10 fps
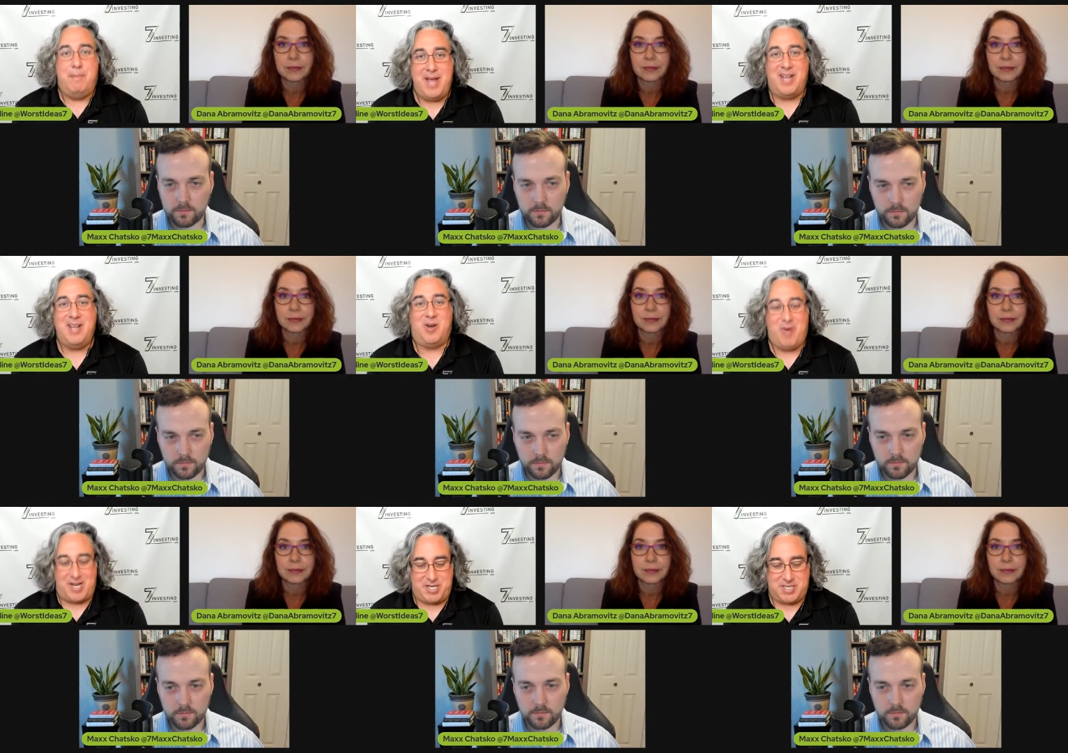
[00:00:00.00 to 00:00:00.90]
Speaker 1: big
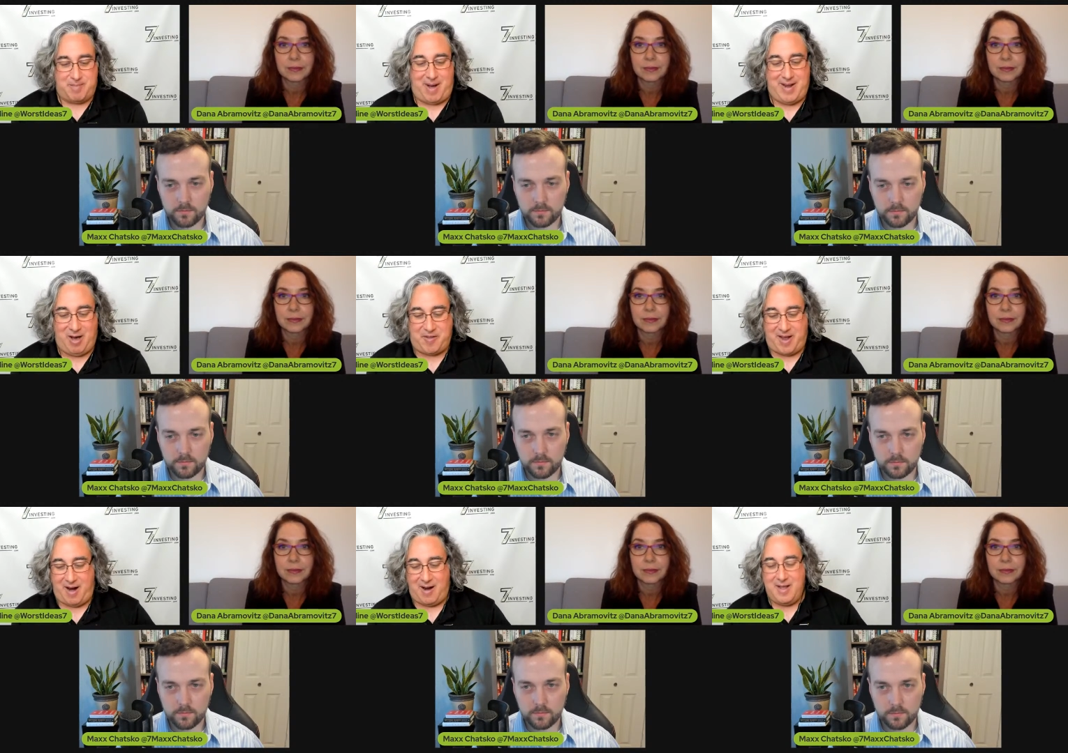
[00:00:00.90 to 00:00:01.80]
questions about
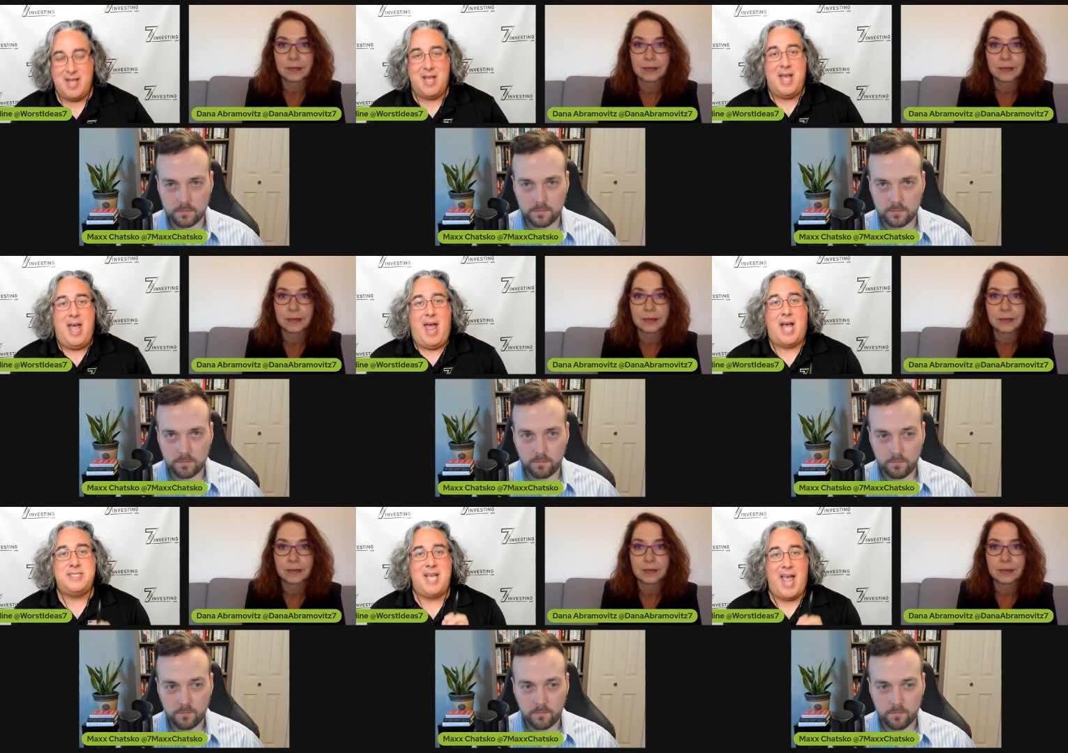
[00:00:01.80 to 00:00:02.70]
healthcare
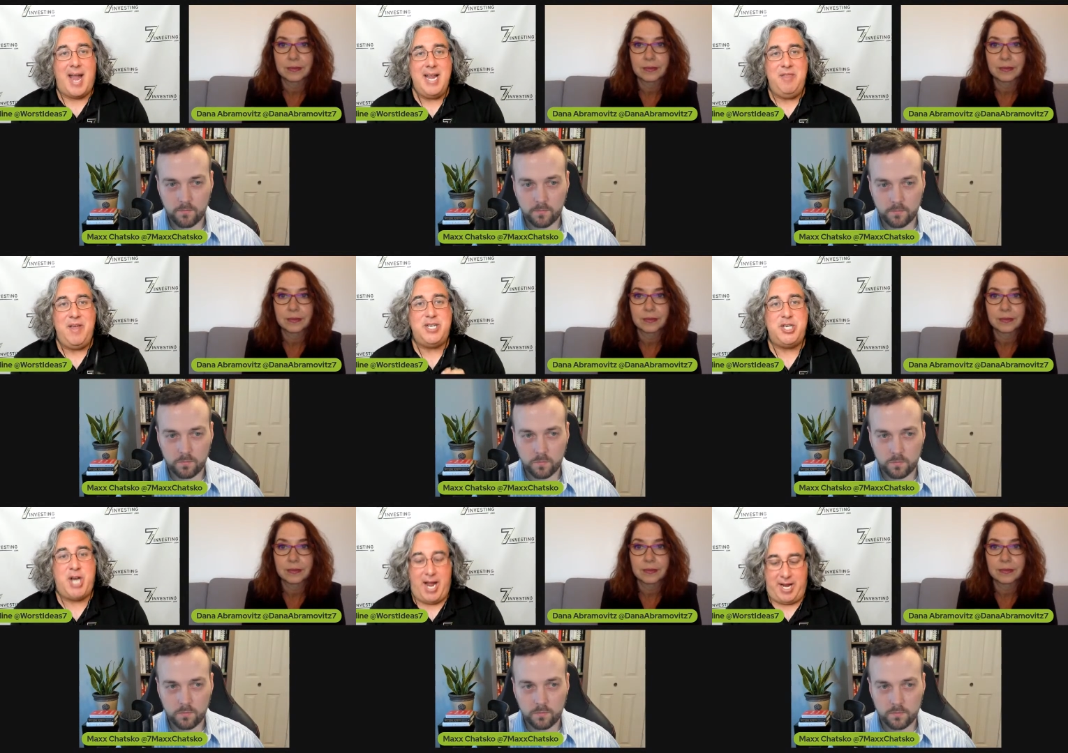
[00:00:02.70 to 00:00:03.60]
has anything
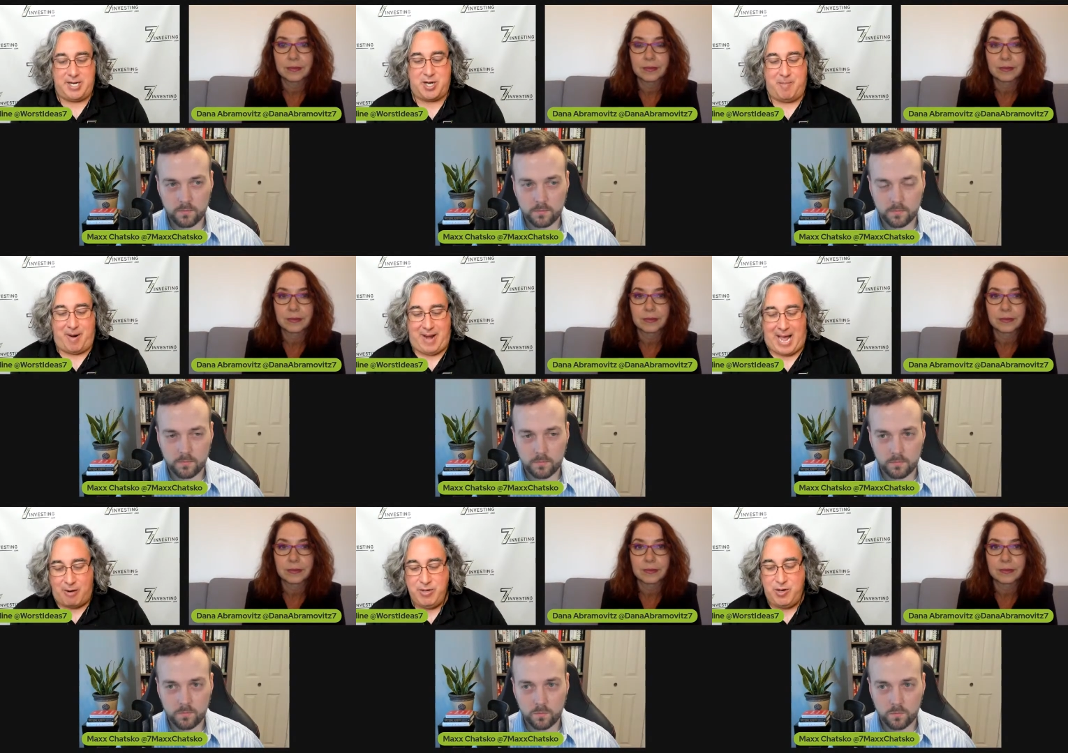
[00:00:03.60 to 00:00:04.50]
changed about
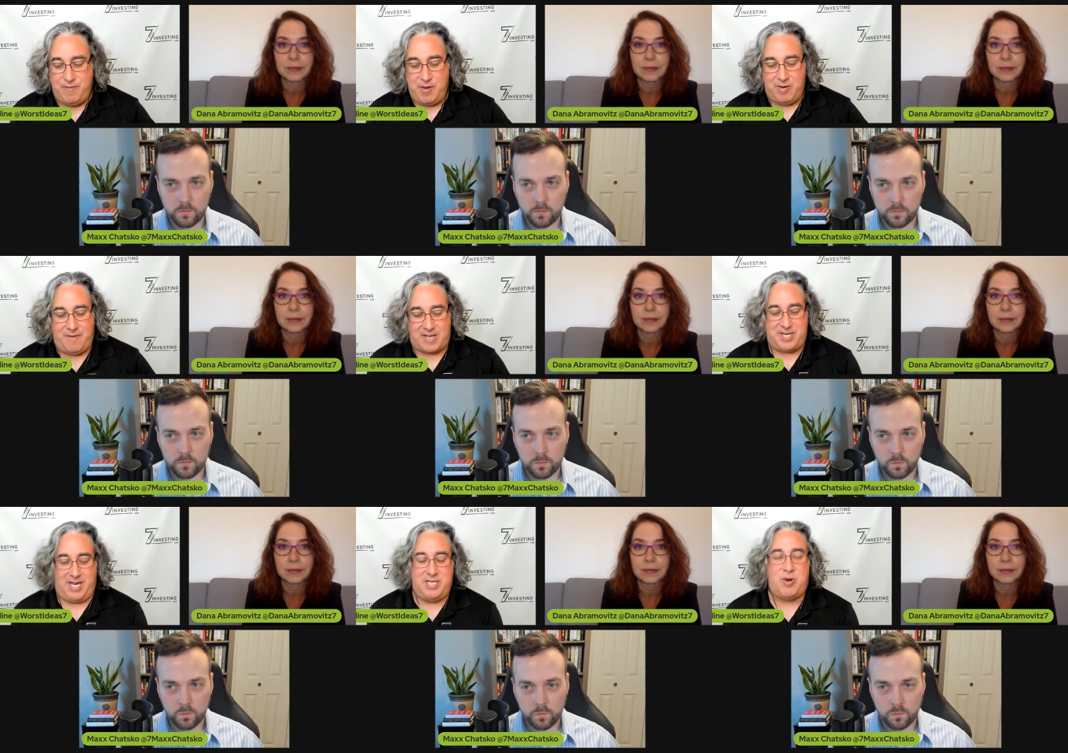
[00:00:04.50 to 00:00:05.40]
how you view
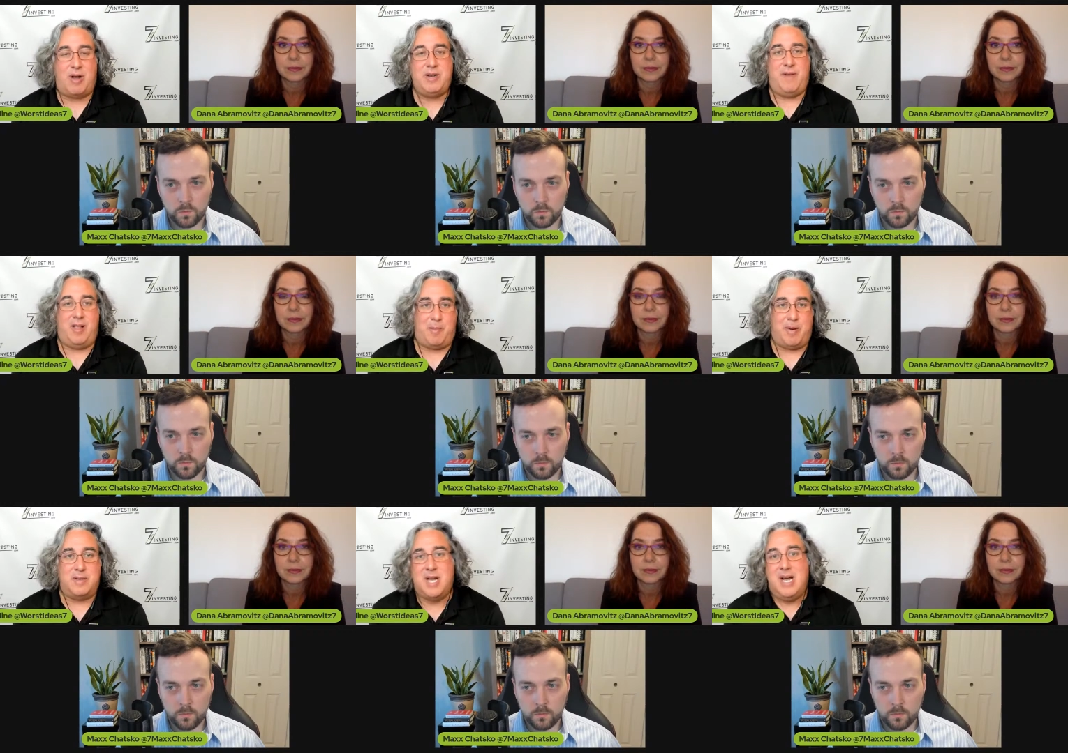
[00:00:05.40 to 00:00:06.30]
investing in drug
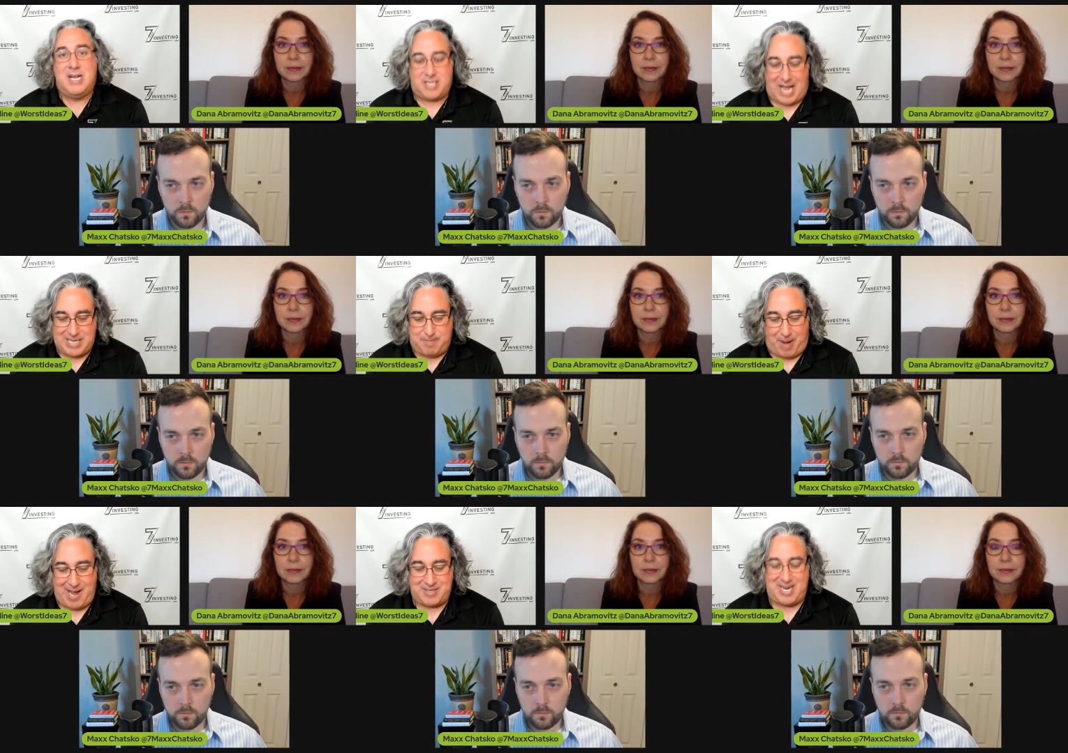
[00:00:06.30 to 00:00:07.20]
developers slash
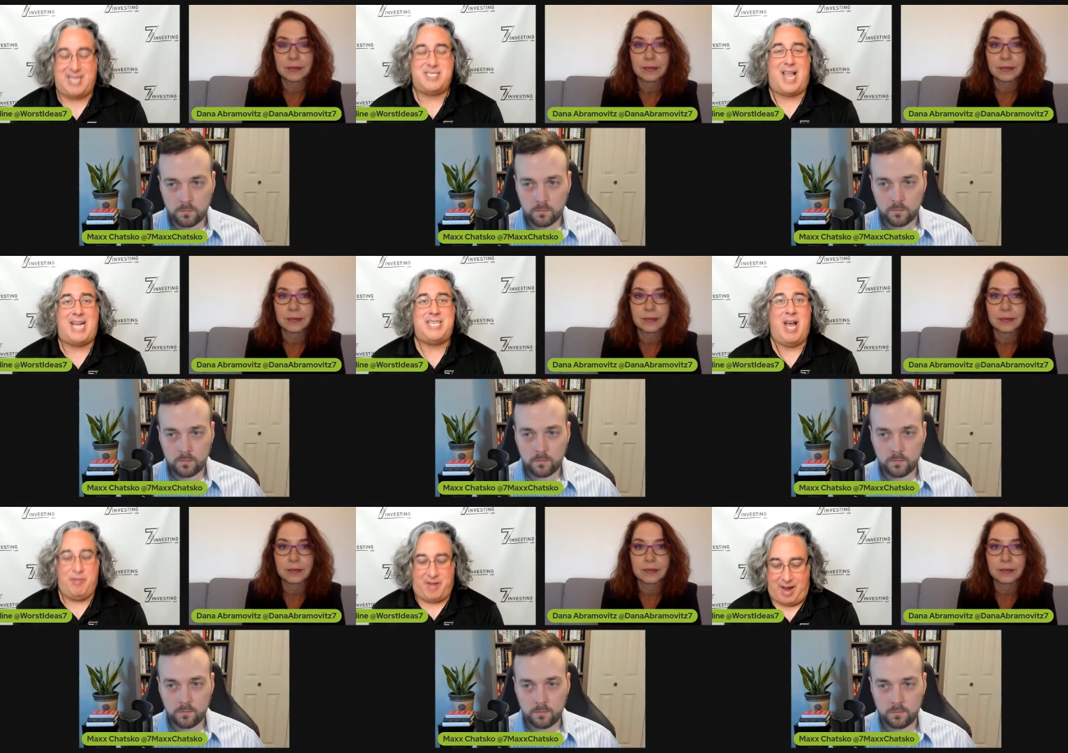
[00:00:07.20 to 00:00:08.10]
biotech slash
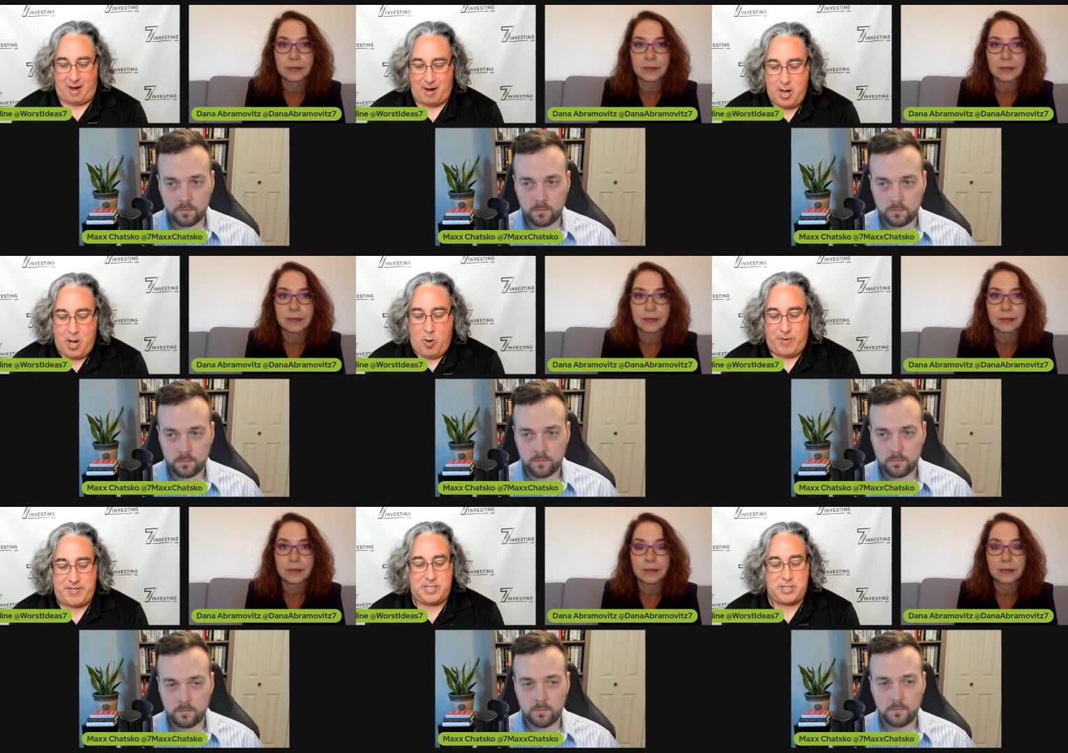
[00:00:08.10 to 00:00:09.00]
healthcare
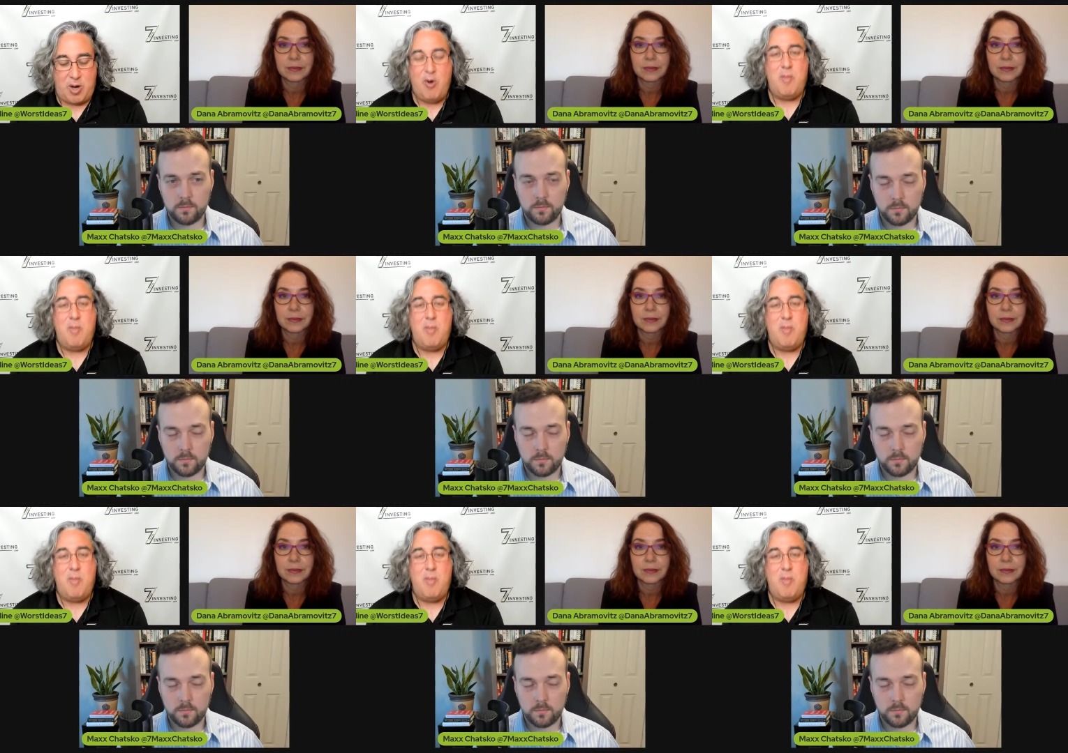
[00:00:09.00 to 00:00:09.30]
with so